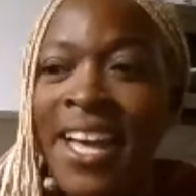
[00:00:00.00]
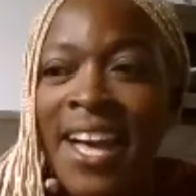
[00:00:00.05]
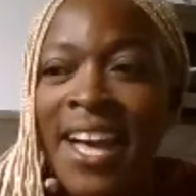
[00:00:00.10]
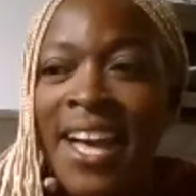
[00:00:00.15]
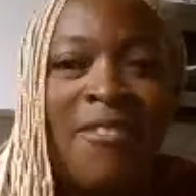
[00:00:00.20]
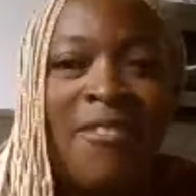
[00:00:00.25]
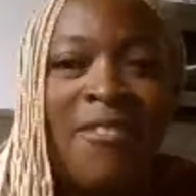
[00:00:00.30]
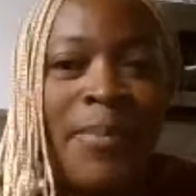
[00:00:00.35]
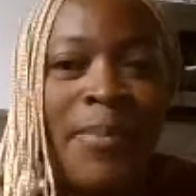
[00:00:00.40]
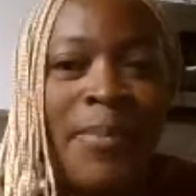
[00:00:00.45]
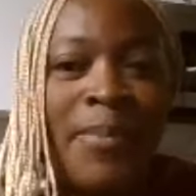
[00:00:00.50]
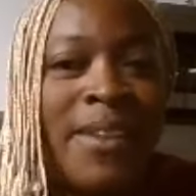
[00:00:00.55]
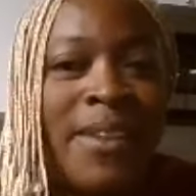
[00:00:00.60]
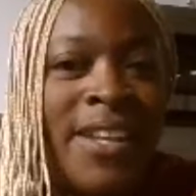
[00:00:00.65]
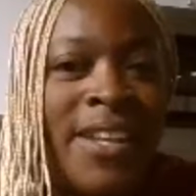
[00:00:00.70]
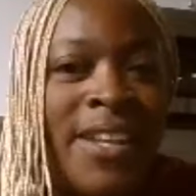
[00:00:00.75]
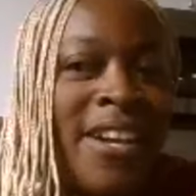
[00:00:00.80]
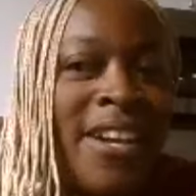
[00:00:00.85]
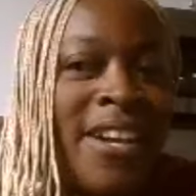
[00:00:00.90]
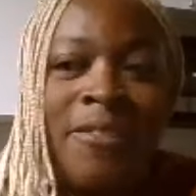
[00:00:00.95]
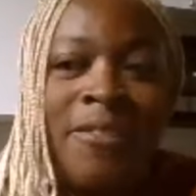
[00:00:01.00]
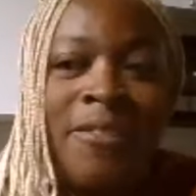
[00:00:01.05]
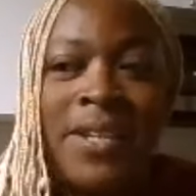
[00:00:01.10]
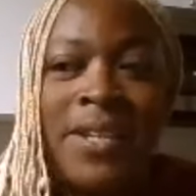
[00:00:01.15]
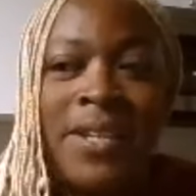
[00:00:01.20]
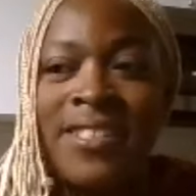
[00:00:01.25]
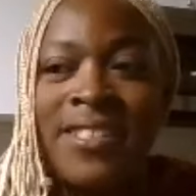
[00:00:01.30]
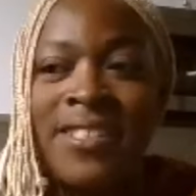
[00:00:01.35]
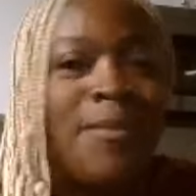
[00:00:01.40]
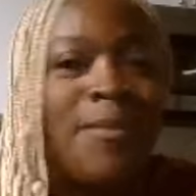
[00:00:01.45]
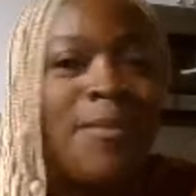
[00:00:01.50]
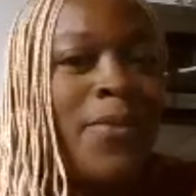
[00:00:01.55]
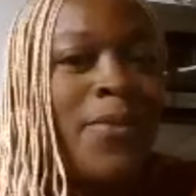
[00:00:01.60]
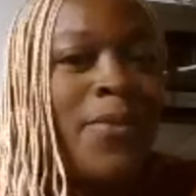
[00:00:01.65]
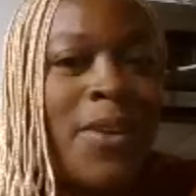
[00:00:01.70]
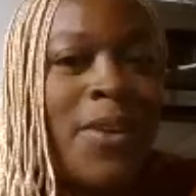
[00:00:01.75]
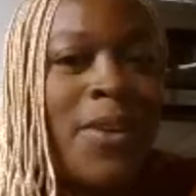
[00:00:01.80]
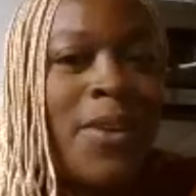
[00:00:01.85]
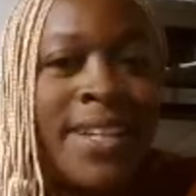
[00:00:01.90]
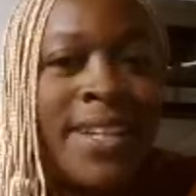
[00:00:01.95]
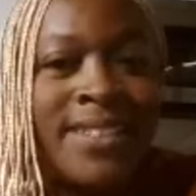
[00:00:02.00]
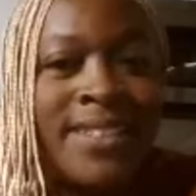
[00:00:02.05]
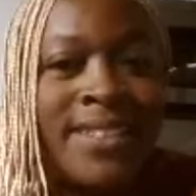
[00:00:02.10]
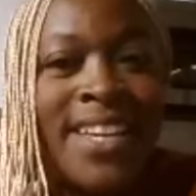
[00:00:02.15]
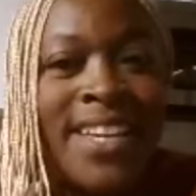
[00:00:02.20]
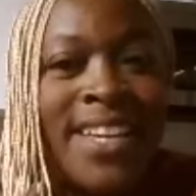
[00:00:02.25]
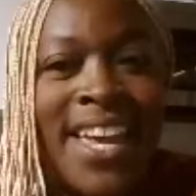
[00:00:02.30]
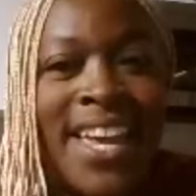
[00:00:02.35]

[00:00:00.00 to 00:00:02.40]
have been here presently before us